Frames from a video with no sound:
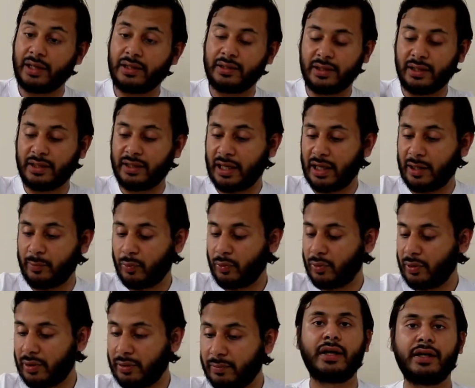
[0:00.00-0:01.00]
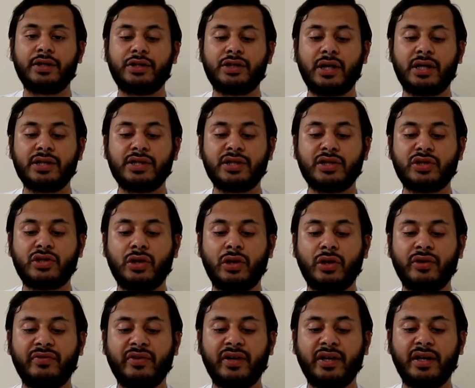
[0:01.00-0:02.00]
a cable. A charging
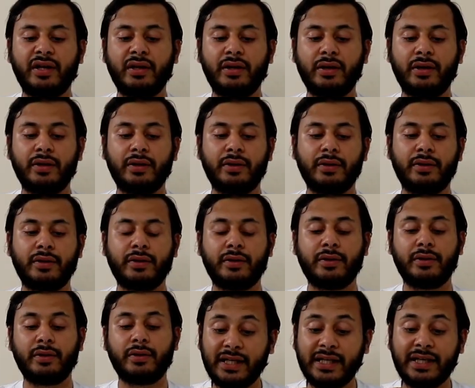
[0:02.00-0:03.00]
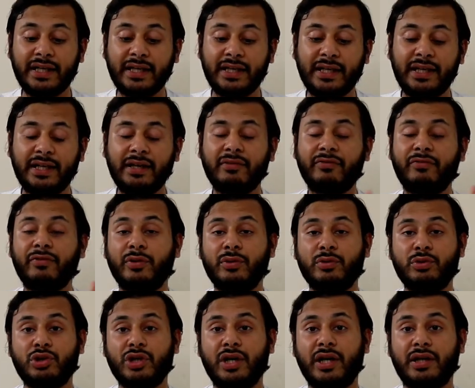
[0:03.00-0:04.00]
slot over here.
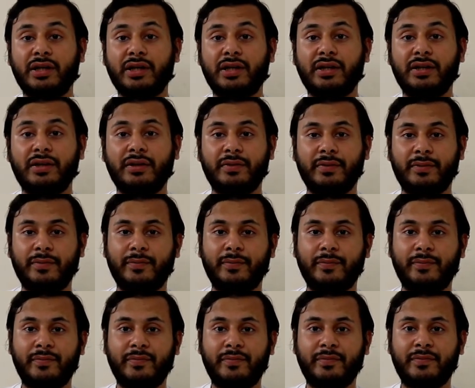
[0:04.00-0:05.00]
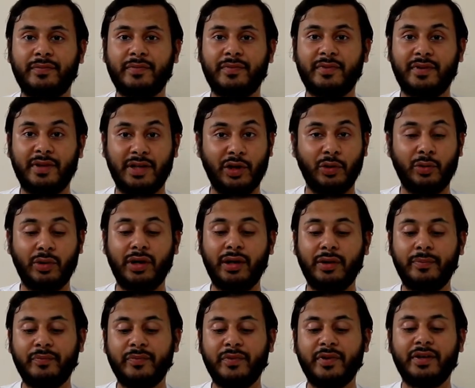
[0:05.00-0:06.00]
Earphone jack. There you
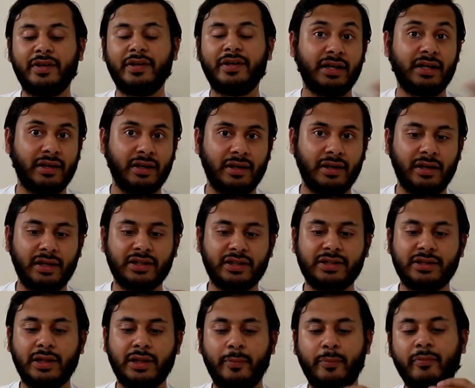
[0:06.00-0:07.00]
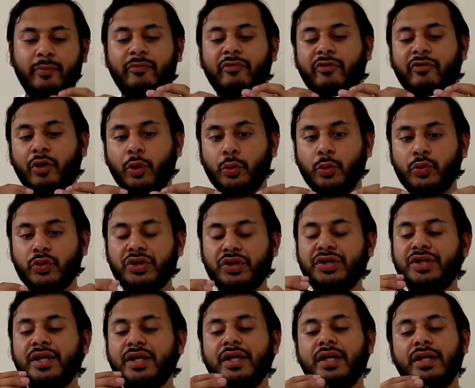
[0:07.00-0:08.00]
are. Unlike some
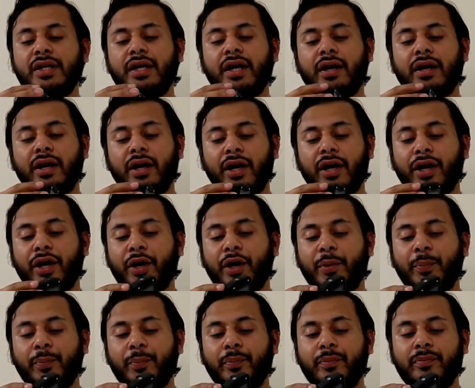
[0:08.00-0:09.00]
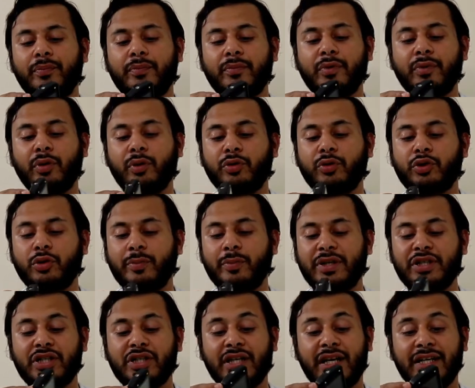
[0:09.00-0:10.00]
phones, not to
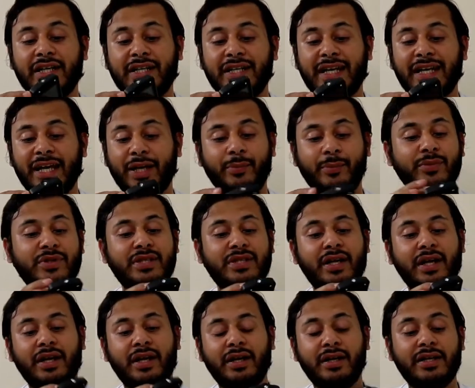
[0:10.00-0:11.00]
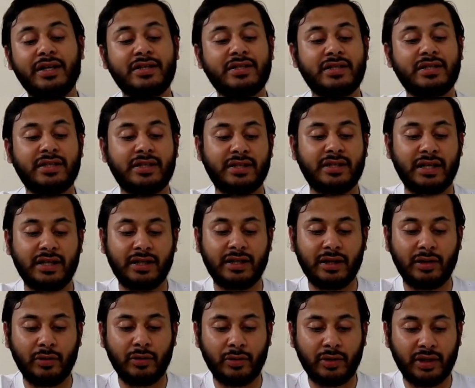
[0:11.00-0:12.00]
mention any names. Let's take a
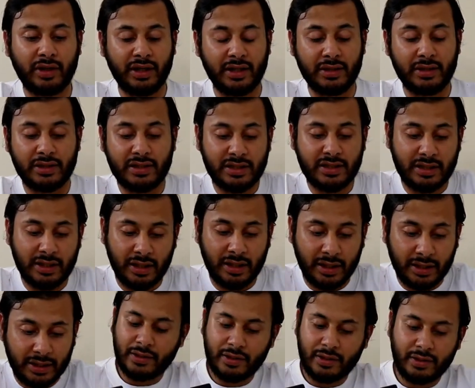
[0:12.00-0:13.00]
look inside.